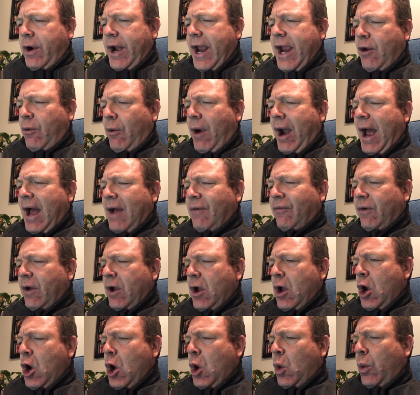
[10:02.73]
graph,
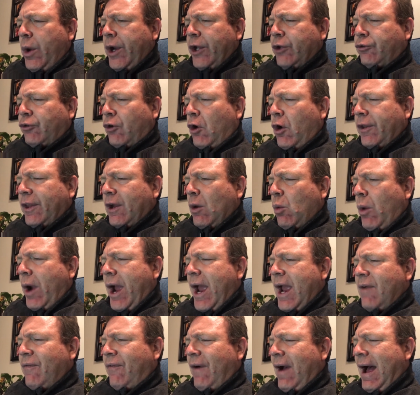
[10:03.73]
we draw the
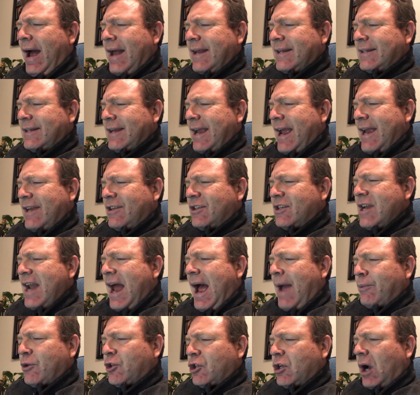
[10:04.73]
wave as a
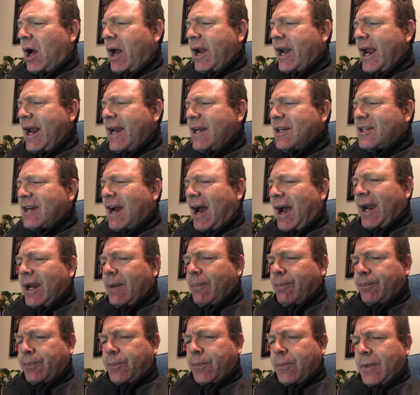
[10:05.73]
snapshot in
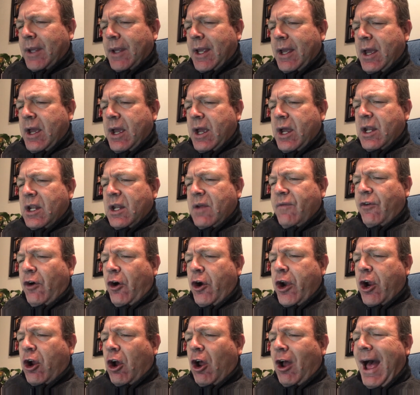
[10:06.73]
time. The
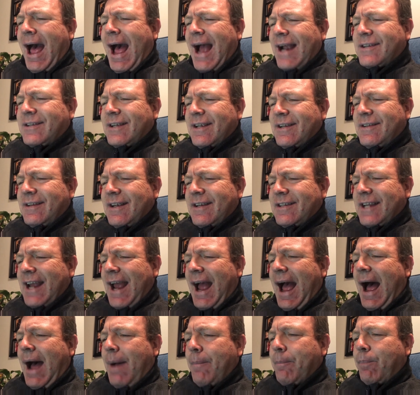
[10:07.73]
vertical axis is the
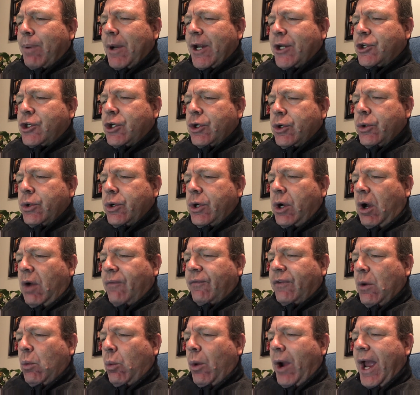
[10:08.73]
amplitude of
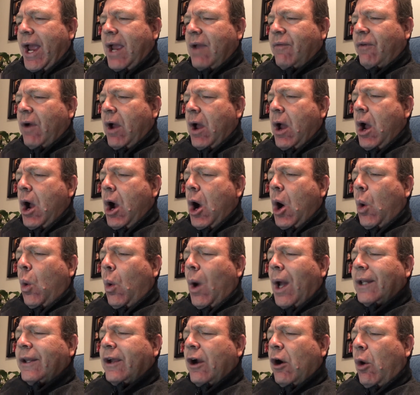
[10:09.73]
the wave,
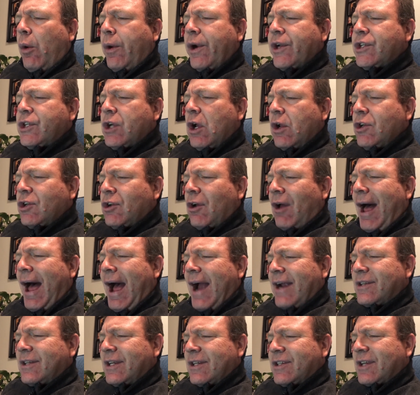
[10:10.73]
while the horizontal
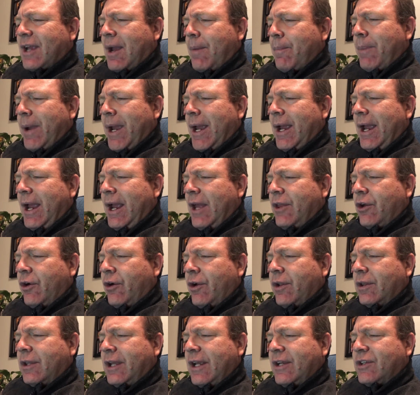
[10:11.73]
axis can be either
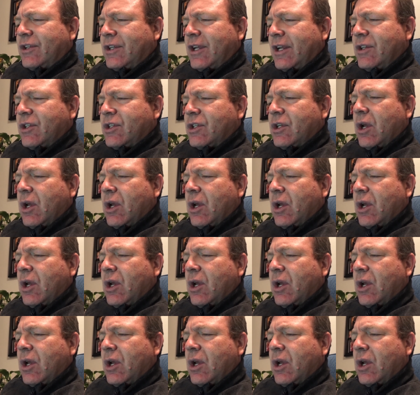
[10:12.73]
distance